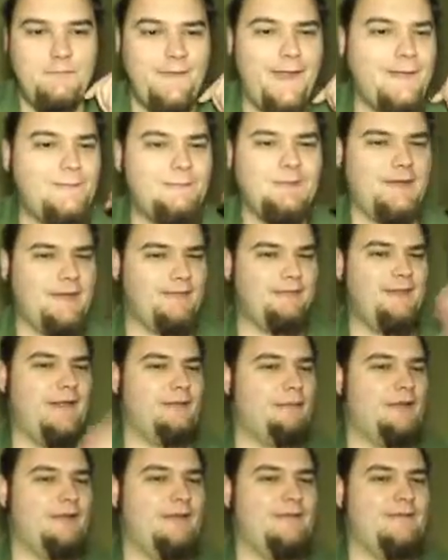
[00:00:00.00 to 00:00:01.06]
That's
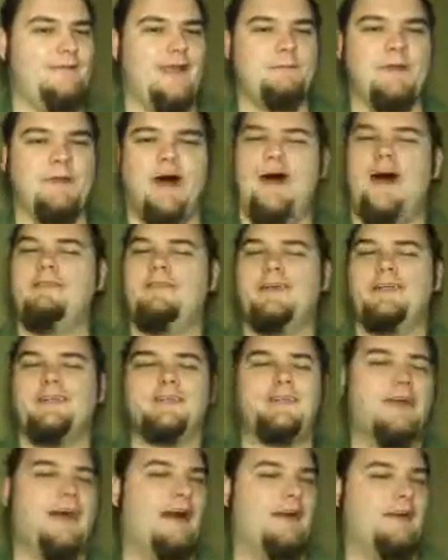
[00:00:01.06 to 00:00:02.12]
because I'm
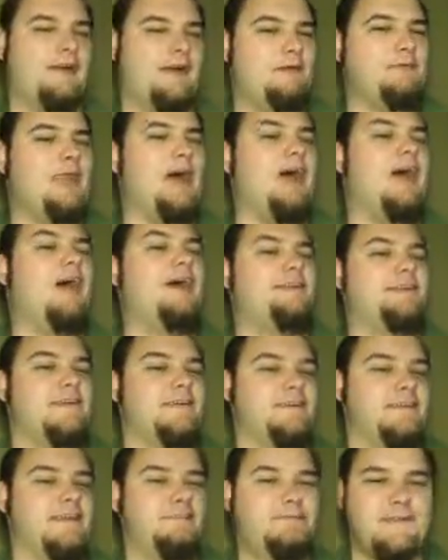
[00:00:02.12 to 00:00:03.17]
avant-garde. I'm an
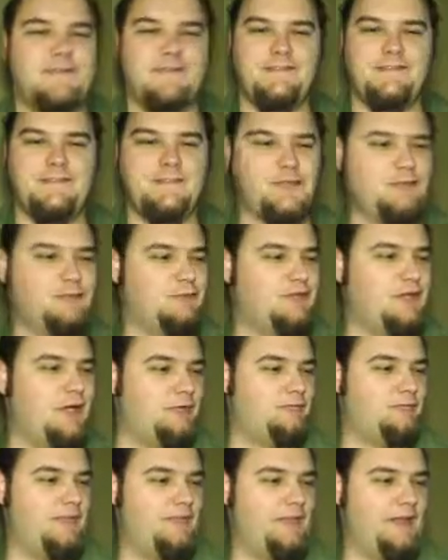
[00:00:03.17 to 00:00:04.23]
artist. I'm just too
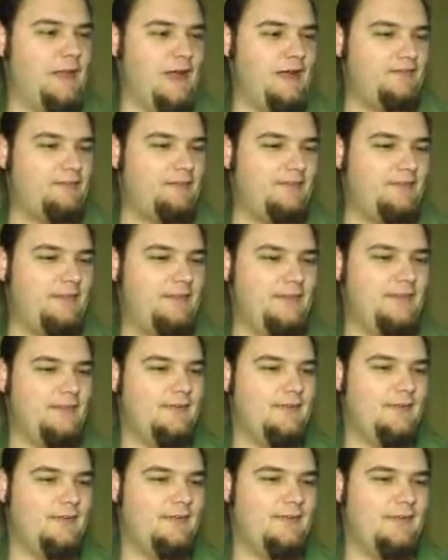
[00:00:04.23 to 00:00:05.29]
good for them.
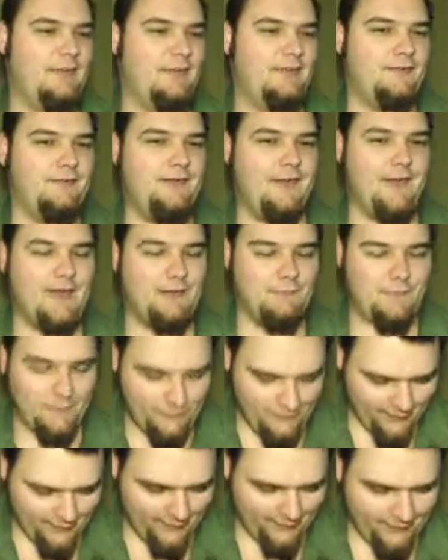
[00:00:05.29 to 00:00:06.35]
Oh God, I'm a
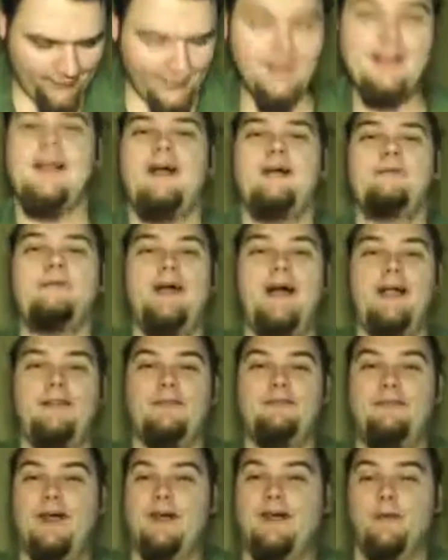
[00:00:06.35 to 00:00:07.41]
failure.
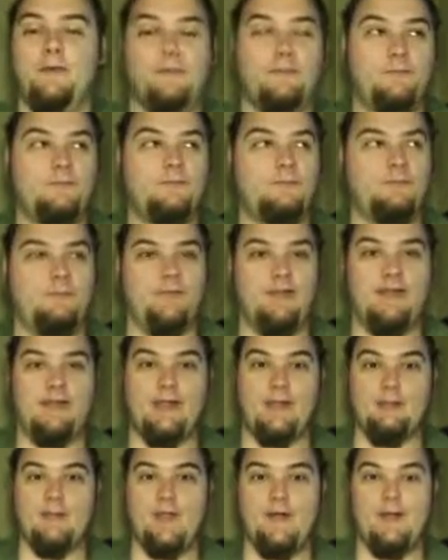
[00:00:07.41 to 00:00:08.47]
Well, that
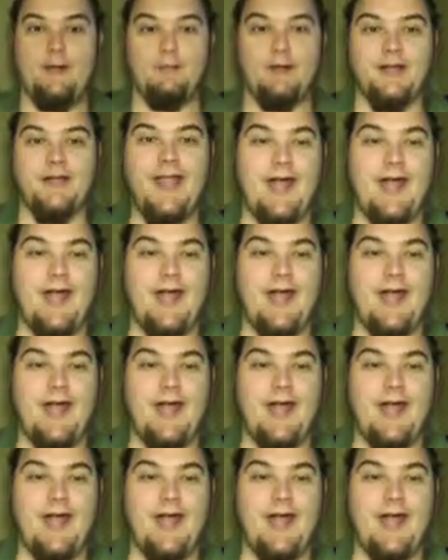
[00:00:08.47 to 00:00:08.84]
came out of nowhere.